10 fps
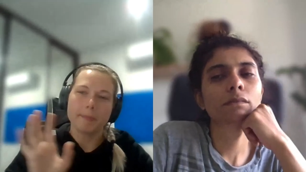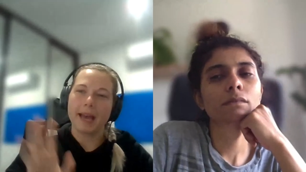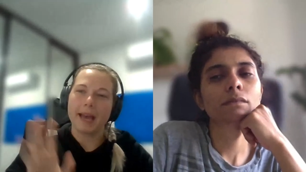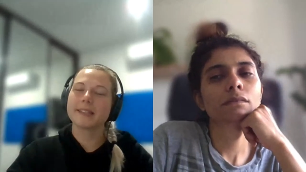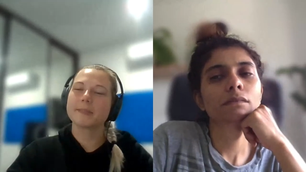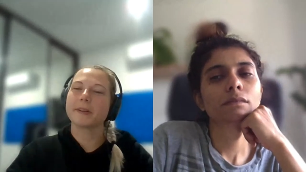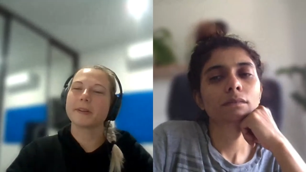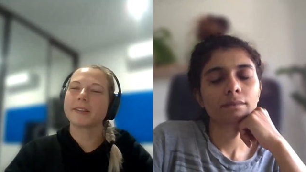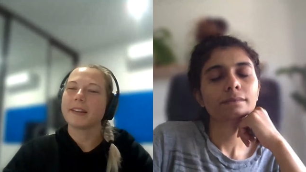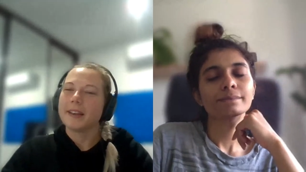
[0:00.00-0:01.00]
Speaker 1: bads
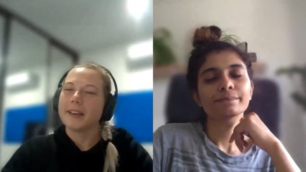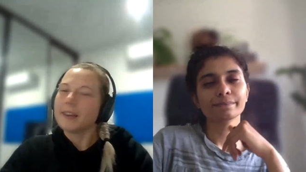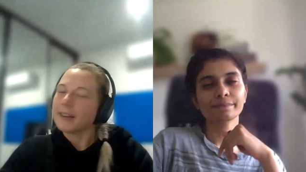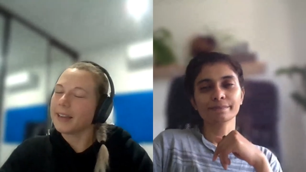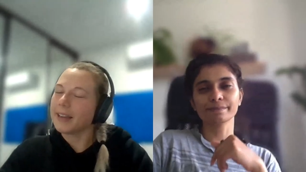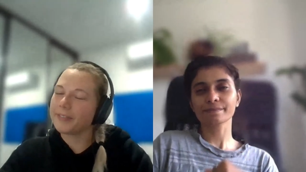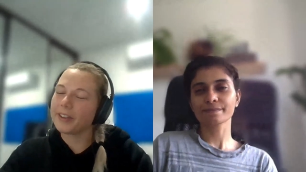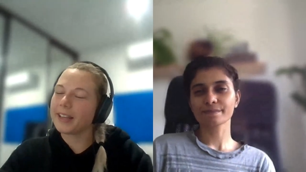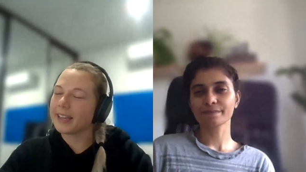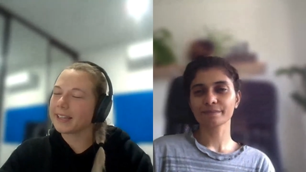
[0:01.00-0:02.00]
but Mm-hmm. I
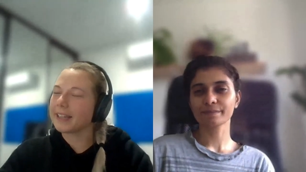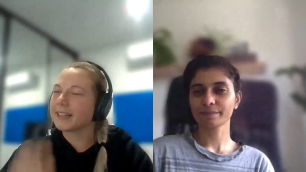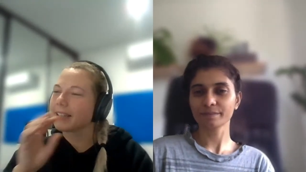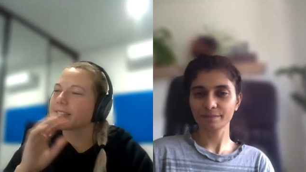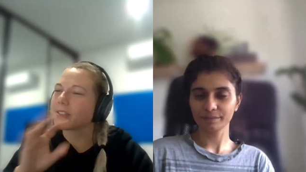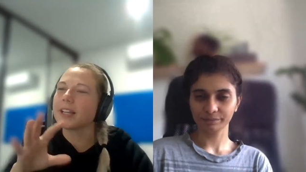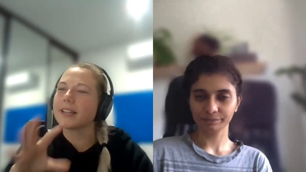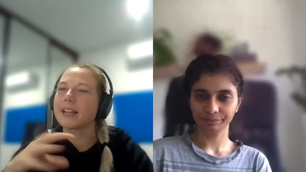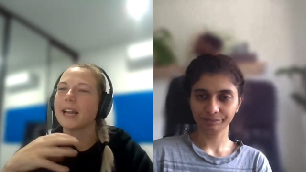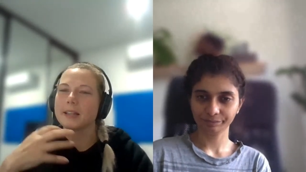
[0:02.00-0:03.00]
feel like it is good
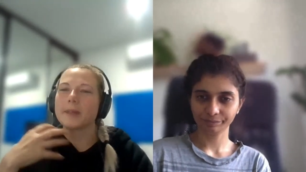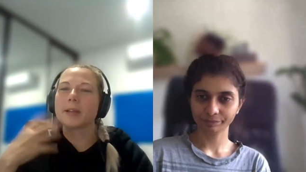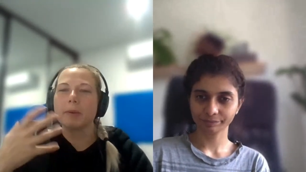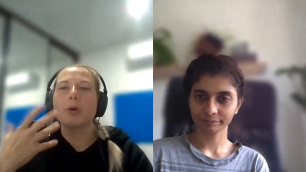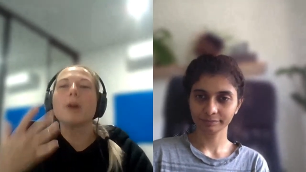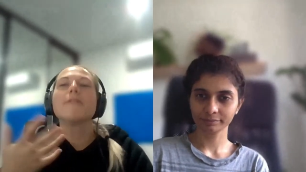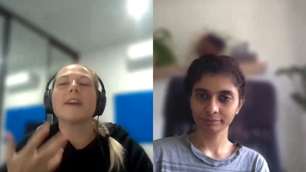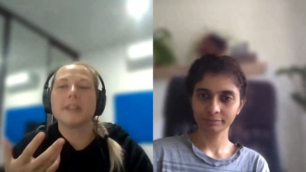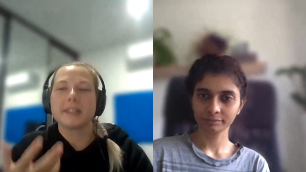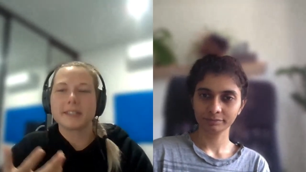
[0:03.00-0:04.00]
that it got a little bit more
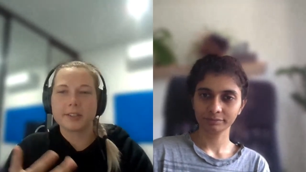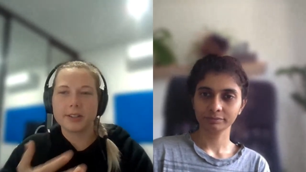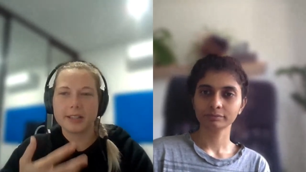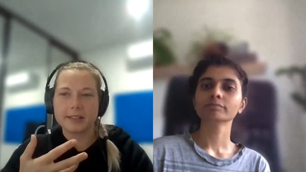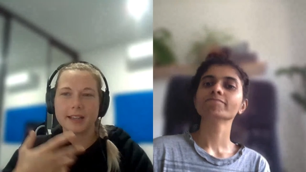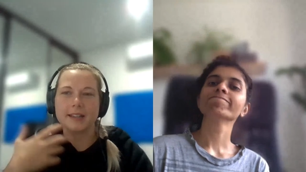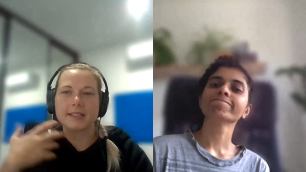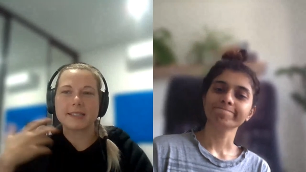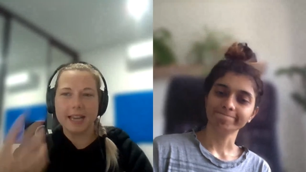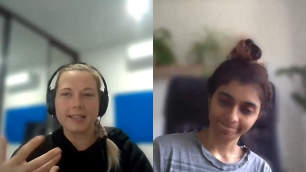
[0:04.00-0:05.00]
awareness, you know, that
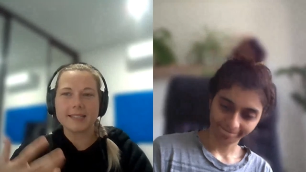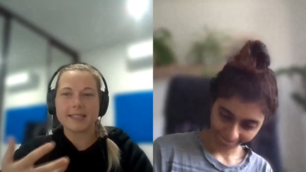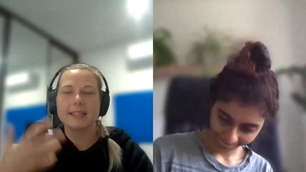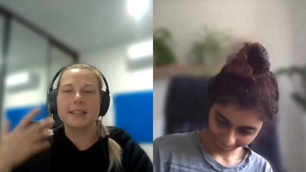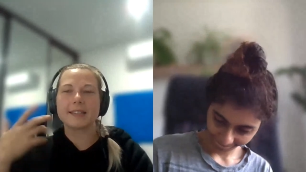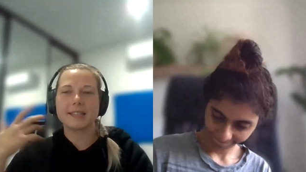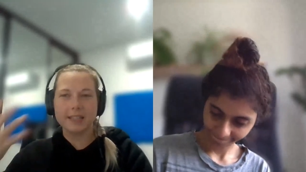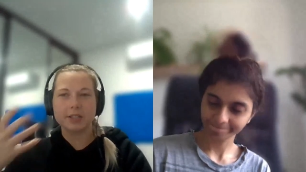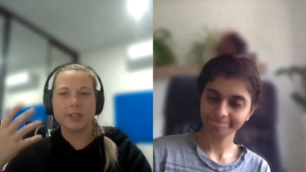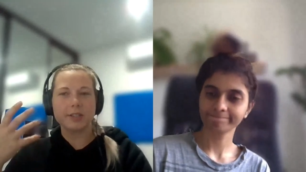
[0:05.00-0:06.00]
there's science and it is
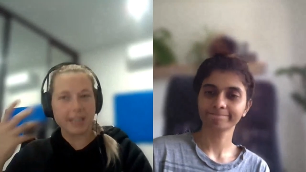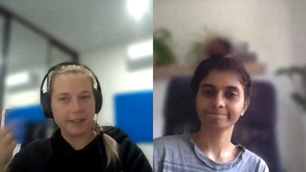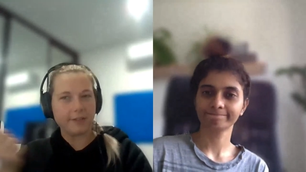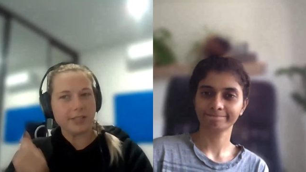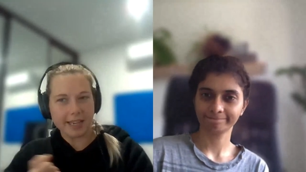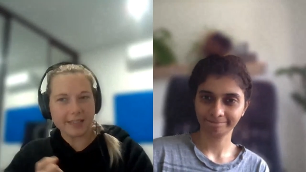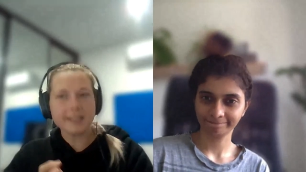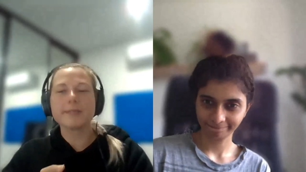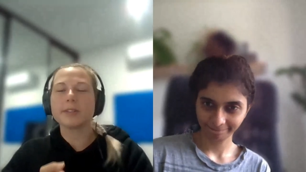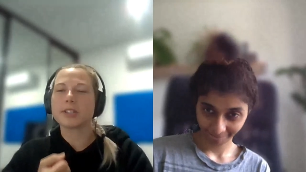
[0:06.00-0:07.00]
here to save our
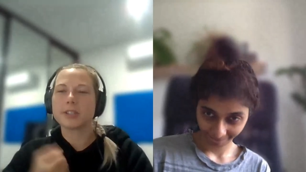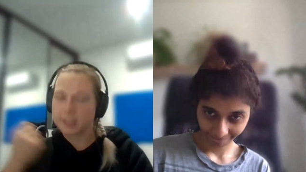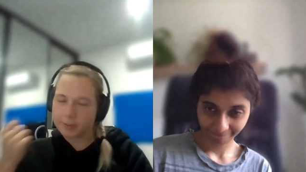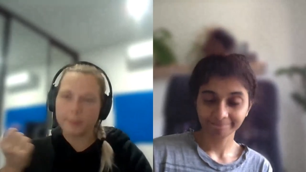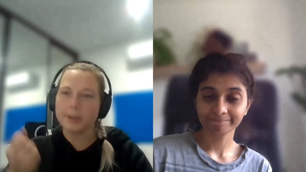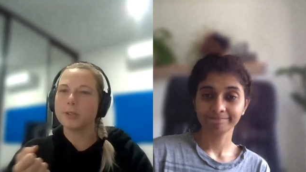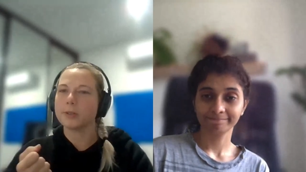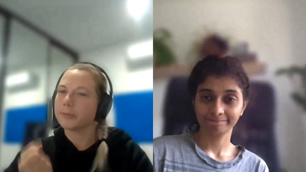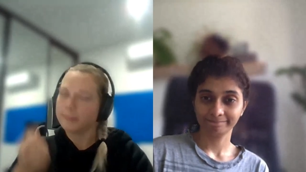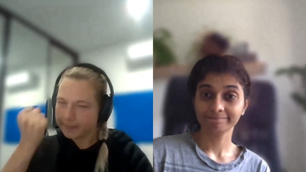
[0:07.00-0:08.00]
days, which is what we
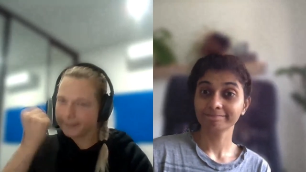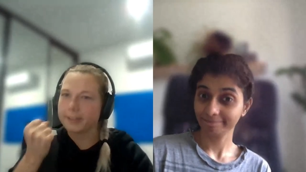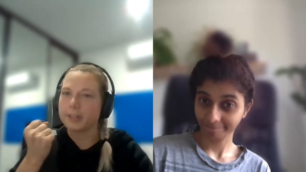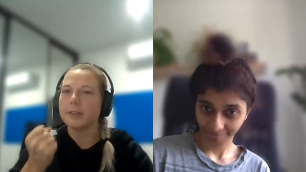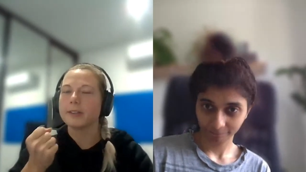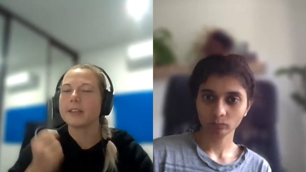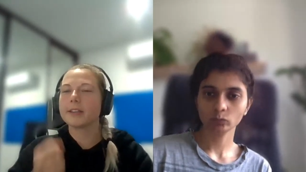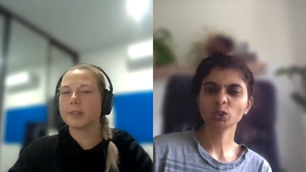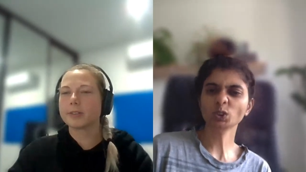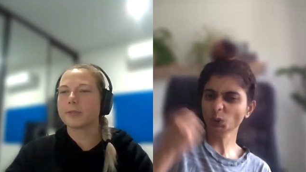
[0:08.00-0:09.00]
do, you know, the
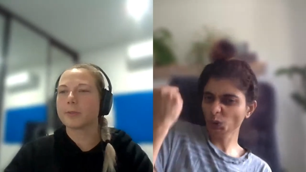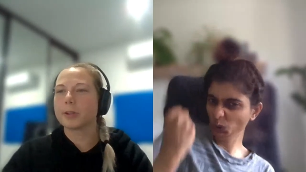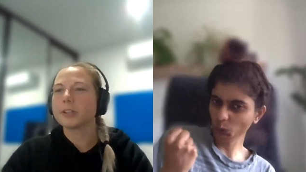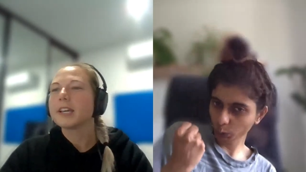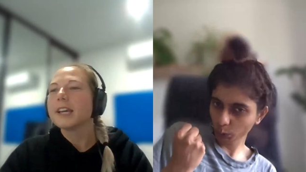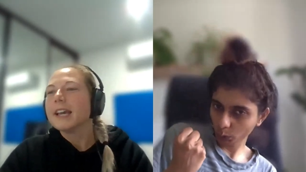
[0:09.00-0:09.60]
heroes of the world.